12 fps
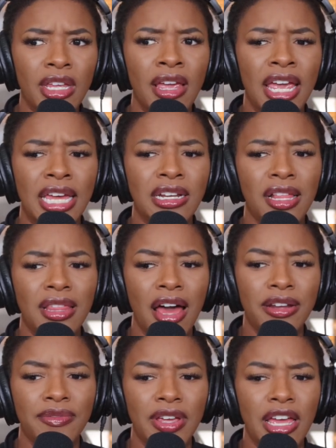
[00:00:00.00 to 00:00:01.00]
and
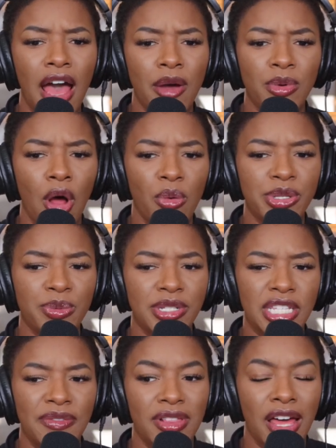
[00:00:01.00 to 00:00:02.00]
I would always
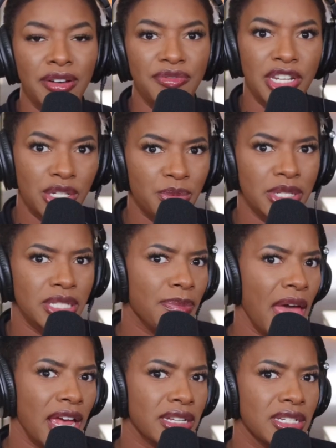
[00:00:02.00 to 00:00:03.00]
receive a lot of
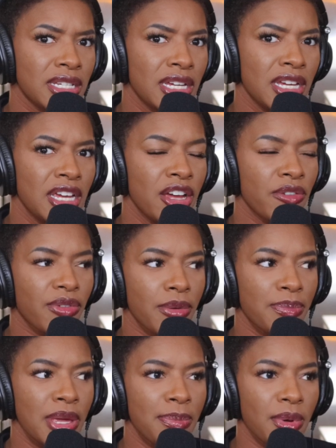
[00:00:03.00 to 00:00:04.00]
disrespect from
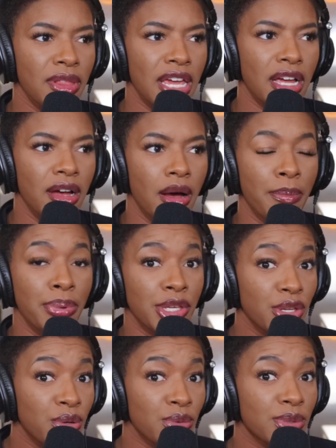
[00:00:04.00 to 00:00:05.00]
people, like
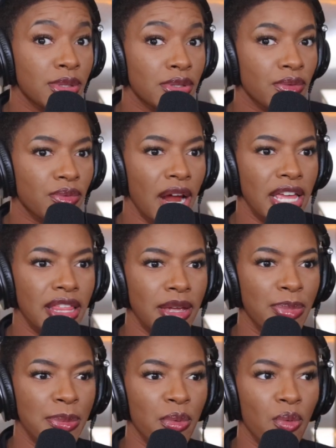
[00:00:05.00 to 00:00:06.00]
abuse, right? Like
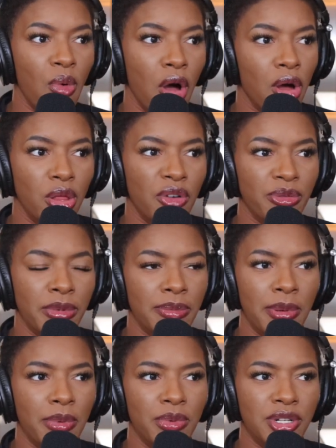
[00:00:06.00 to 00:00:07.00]
people would walk all over me.
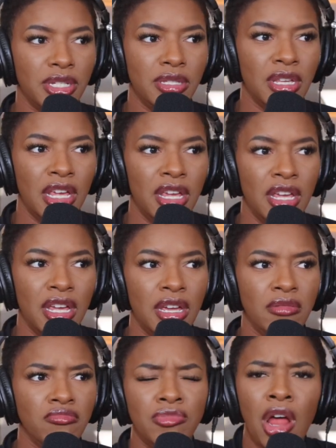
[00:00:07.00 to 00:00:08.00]
People would just
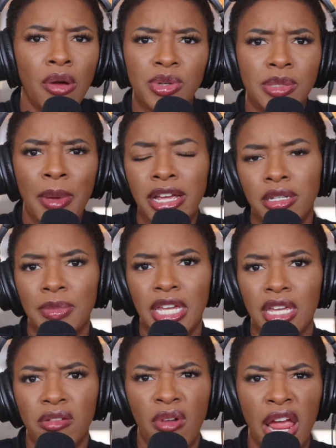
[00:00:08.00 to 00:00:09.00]
not respect
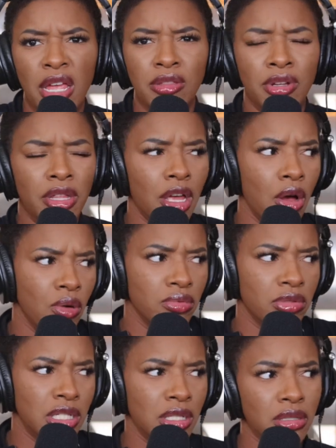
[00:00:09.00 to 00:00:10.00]
me, right? They're like, oh,
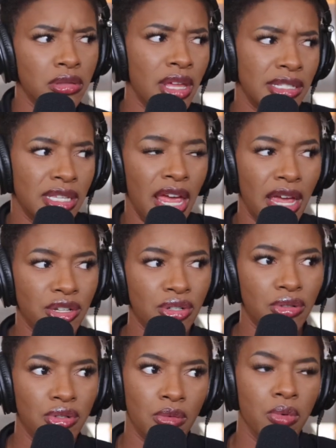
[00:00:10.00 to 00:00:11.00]
that's Kay. She'll
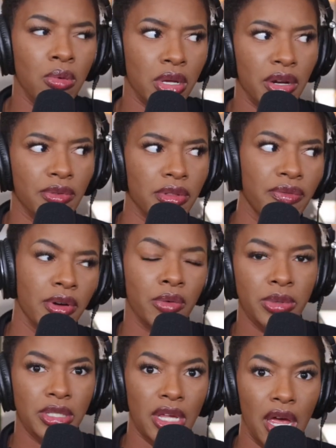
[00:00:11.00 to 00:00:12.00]
do whatever the fuck
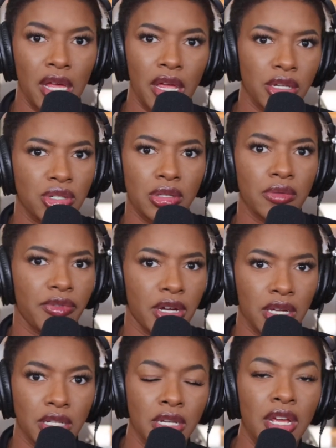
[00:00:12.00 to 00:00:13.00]
we say. Like she'll
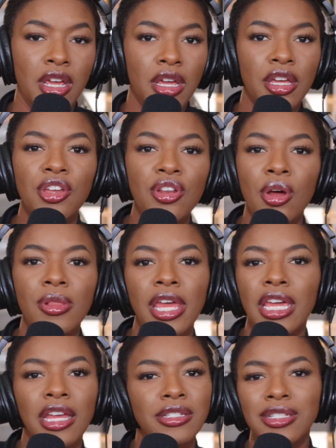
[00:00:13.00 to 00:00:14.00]
fucking,
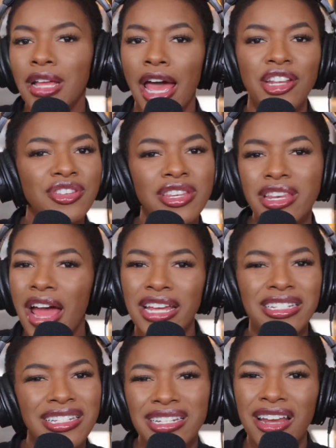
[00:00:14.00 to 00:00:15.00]
like it. I
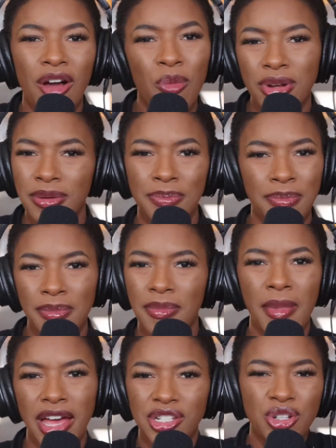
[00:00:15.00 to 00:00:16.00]
did not want to.
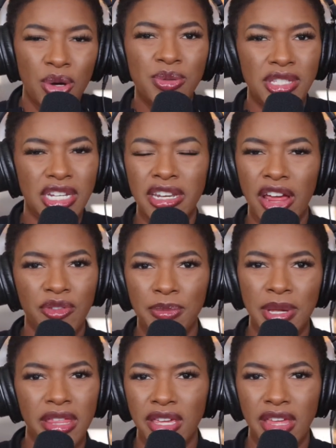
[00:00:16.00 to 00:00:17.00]
I chose to never
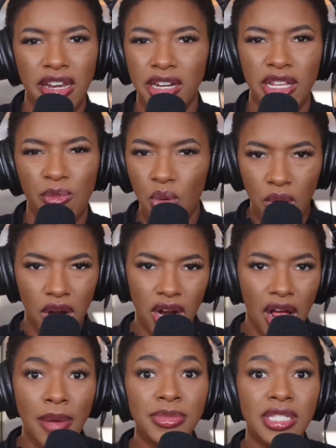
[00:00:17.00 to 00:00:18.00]
be like that anymore.
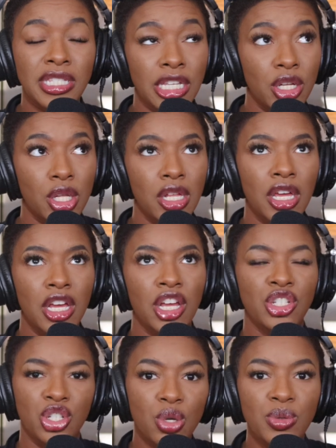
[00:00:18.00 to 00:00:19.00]
I'm still
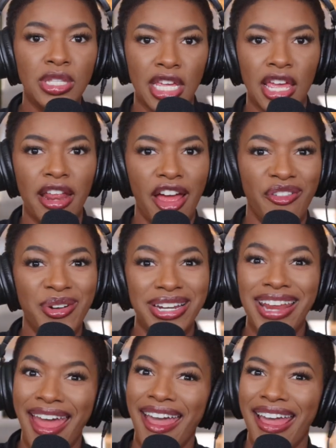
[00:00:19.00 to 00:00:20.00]
choosing it every
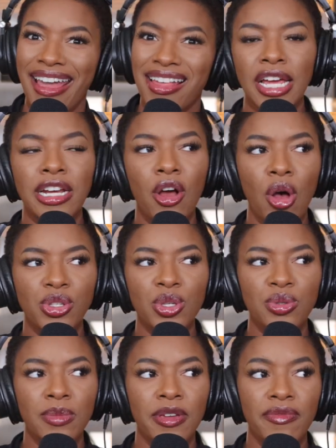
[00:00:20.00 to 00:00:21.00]
day. And I also
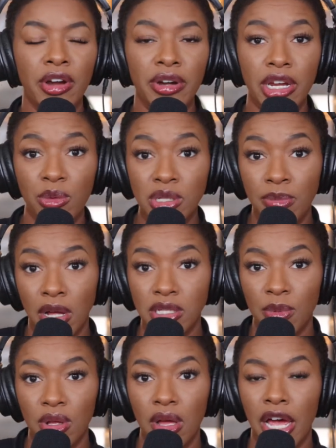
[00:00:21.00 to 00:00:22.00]
used to be very
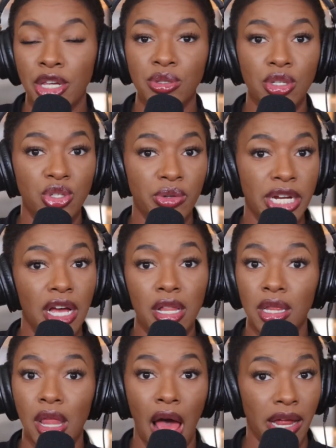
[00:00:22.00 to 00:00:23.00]
irresponsible. I used to drink a
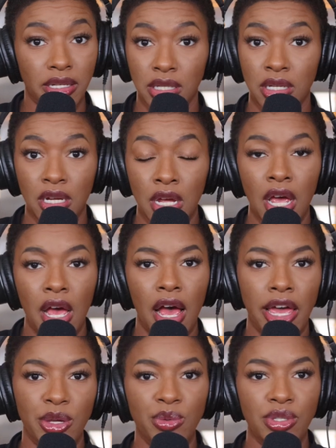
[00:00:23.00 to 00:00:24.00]
lot.
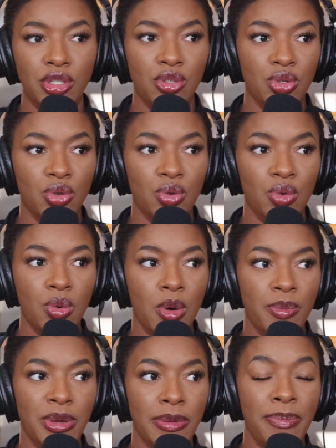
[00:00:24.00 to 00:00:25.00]
I used to
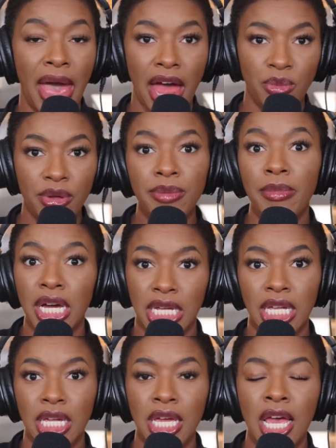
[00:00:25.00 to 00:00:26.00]
be bad with
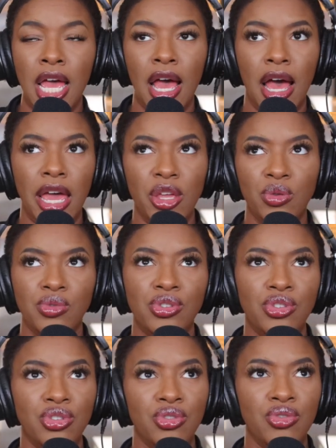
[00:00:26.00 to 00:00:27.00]
money. I
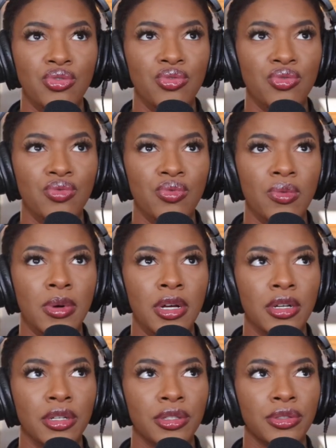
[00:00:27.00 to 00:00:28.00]
used to,
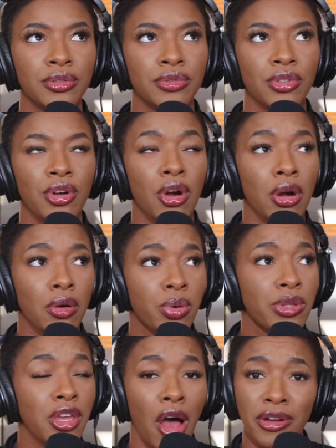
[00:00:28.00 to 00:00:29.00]
girl,
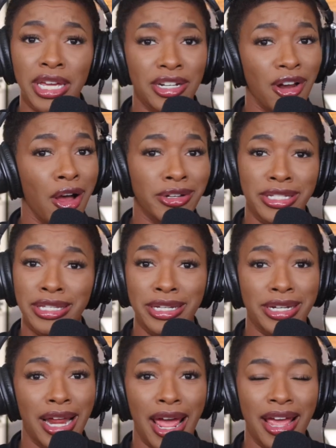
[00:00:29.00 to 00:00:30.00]
y'all getting all the tea
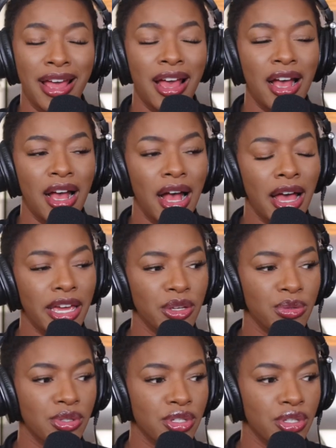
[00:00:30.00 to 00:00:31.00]
today. I
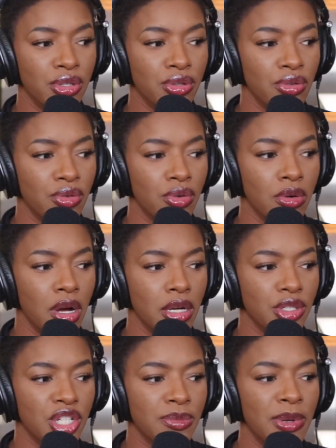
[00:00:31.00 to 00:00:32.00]
used to
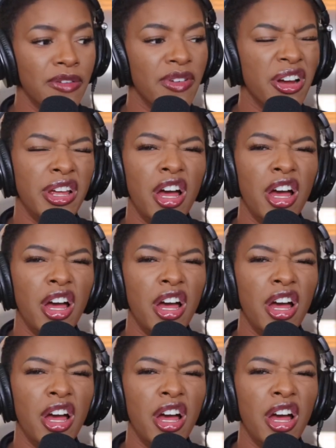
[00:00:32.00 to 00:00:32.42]
just be very